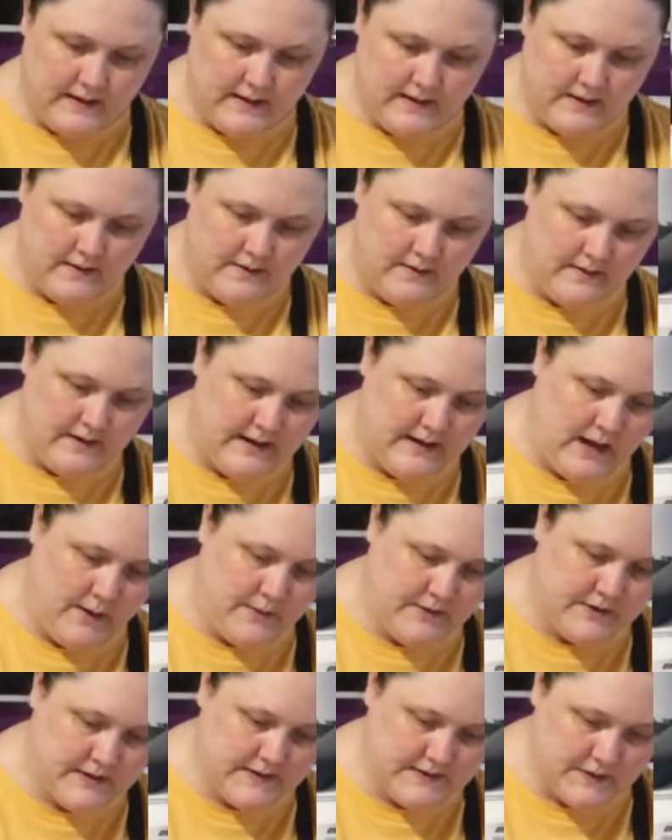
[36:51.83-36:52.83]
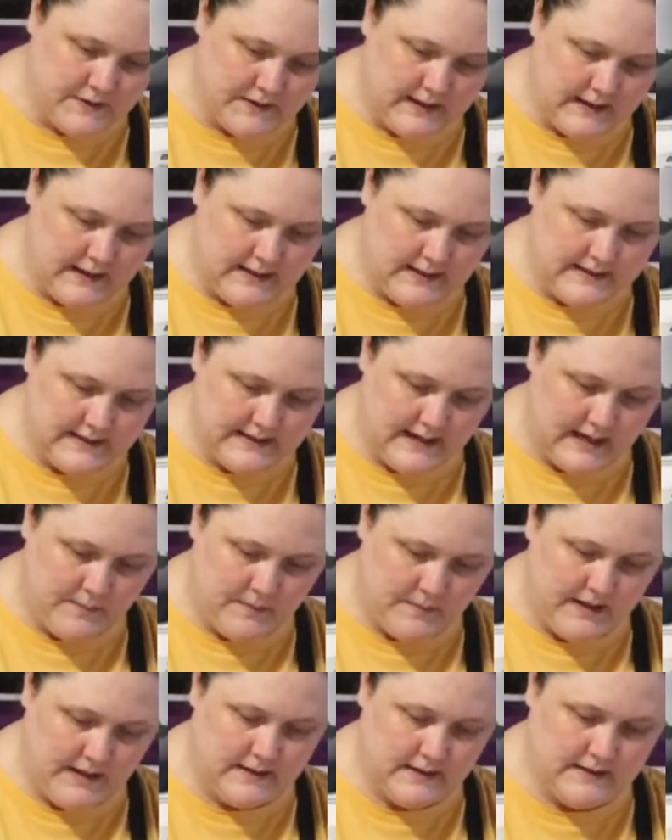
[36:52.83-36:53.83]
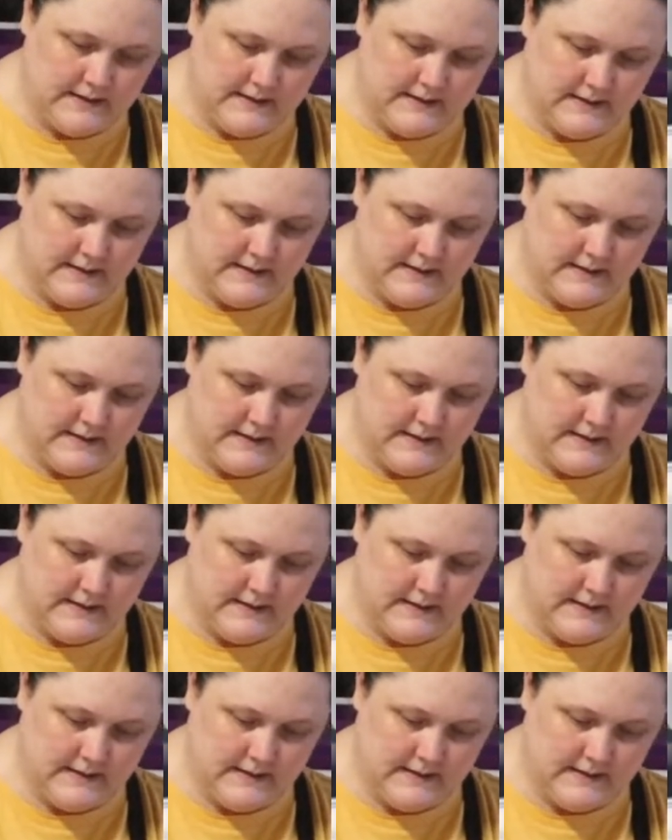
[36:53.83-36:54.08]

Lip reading: And now we've just got the inside bits.